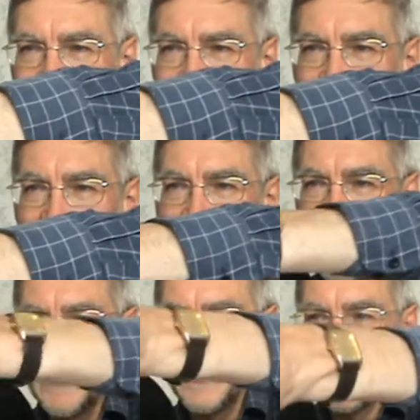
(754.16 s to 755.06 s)
going to
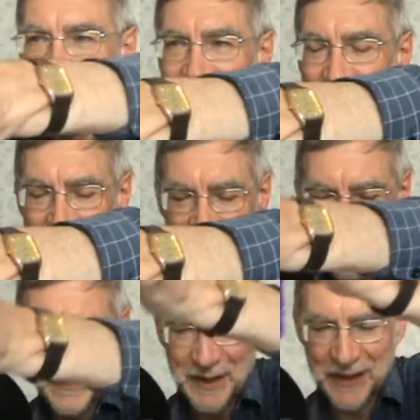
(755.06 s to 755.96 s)
add some
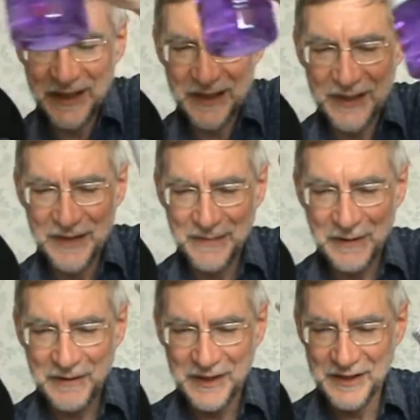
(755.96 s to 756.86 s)
more methylated
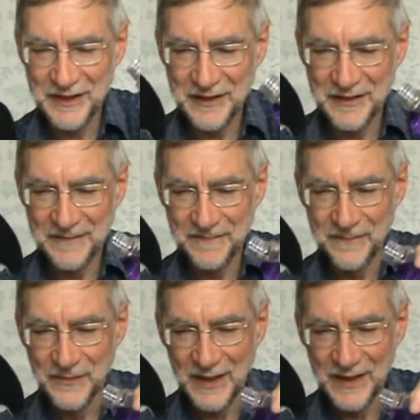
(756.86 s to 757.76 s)
spirit too.
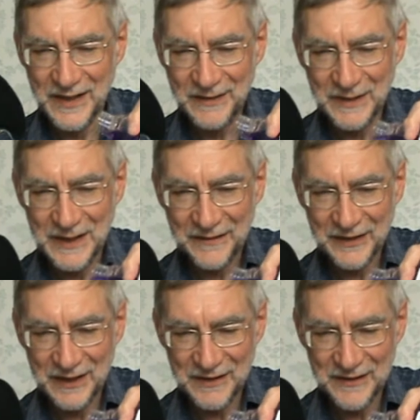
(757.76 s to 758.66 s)
And then we'll have a
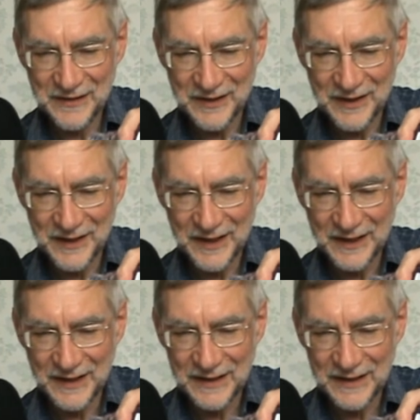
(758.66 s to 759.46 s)
close look, I think.